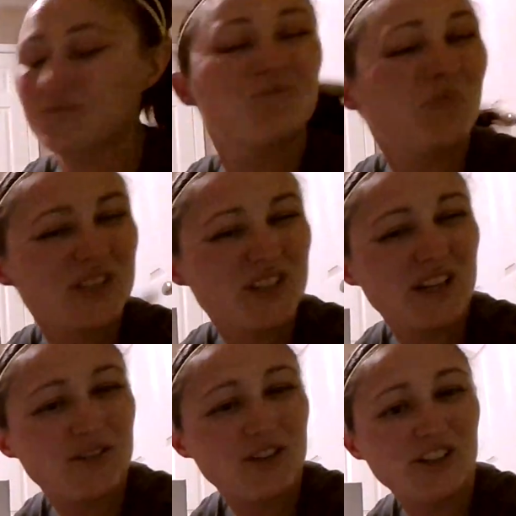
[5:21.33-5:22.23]
Mine's gonna
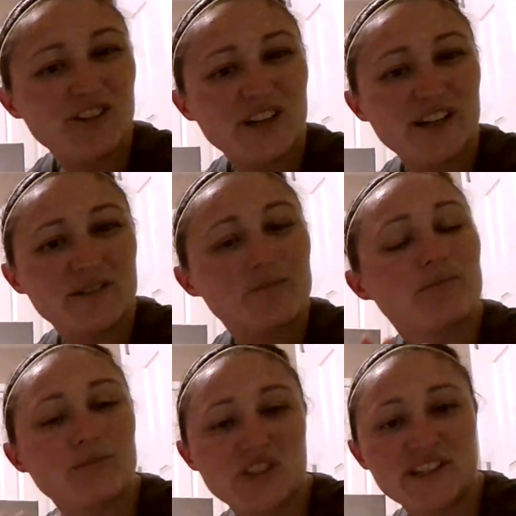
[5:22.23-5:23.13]
have a little head.
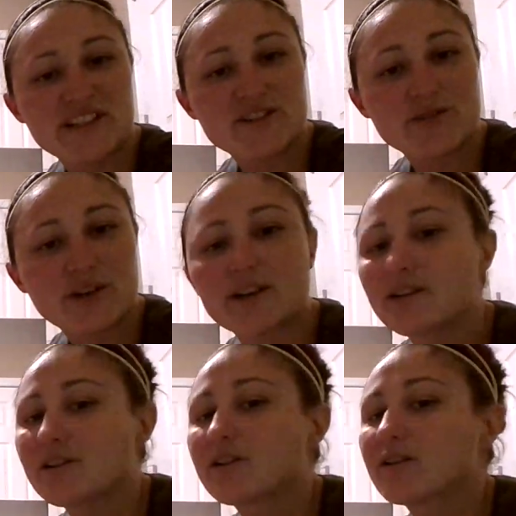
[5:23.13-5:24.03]
Well, that's
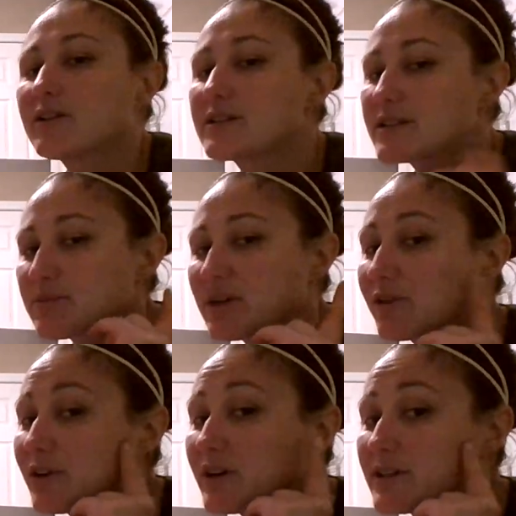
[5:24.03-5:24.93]
okay, because it's my
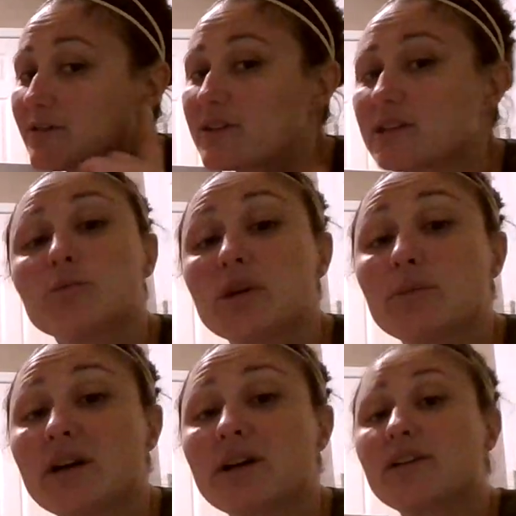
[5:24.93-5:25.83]
creativity and my
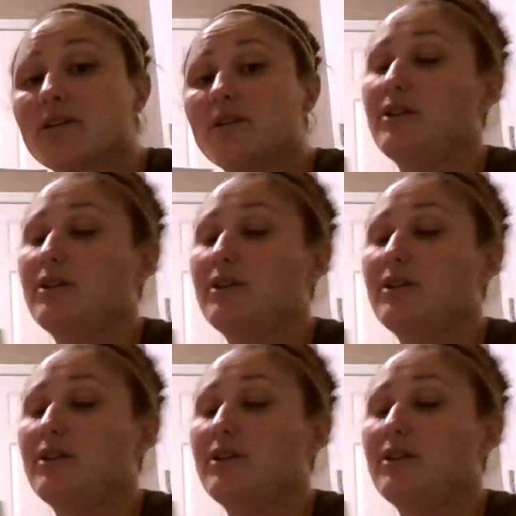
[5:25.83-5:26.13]
mind.